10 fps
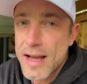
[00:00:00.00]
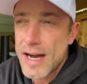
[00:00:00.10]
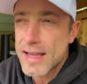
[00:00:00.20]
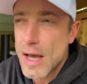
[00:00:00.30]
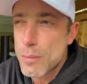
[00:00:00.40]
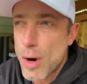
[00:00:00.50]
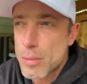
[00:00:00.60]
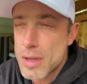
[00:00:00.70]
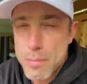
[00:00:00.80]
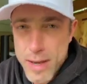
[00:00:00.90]
That would
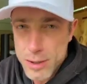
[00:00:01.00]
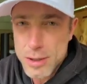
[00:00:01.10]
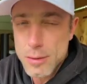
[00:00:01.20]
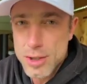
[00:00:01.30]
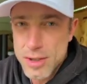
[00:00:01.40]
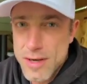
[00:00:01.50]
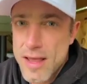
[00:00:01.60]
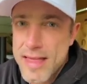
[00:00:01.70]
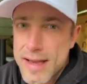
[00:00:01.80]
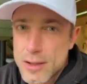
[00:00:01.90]
probably be a better solution
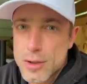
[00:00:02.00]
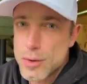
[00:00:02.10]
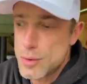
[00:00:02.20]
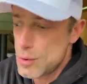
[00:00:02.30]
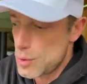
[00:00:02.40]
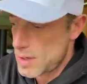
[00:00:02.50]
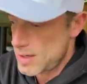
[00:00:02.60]
than to